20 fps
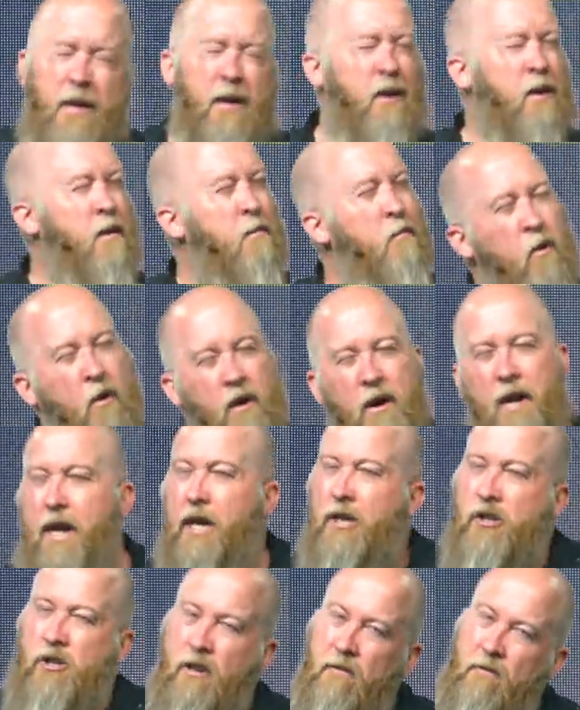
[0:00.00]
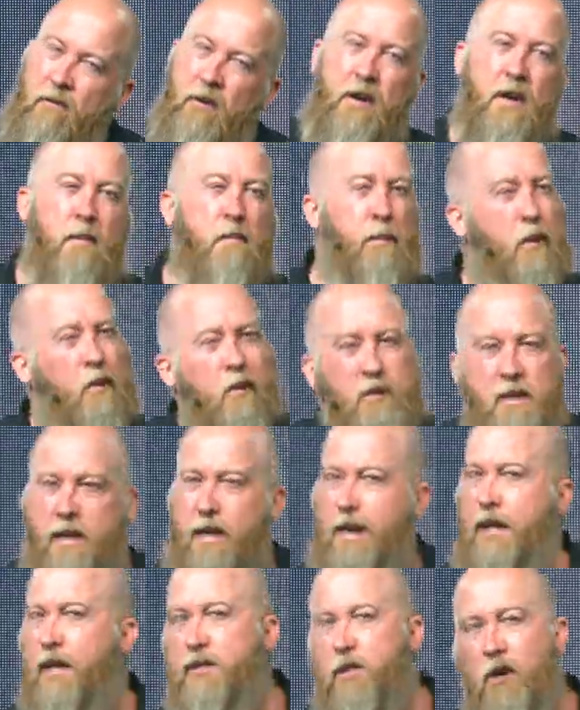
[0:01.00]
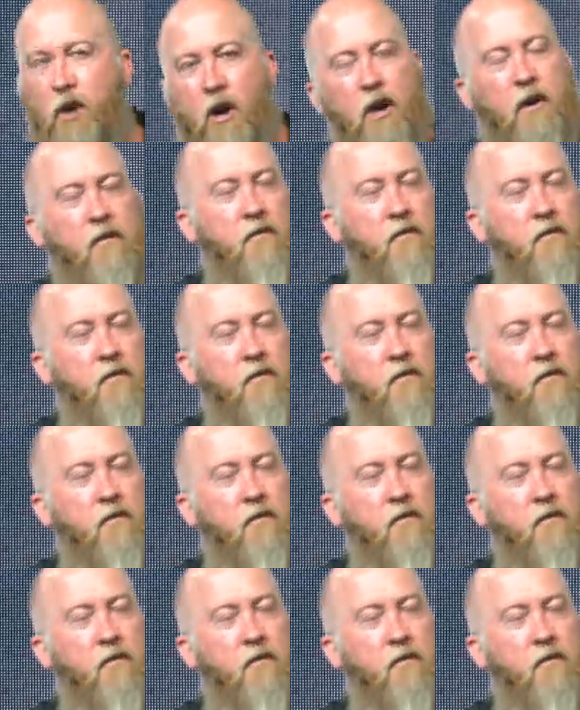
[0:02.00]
maybe you're a more introverted person and it's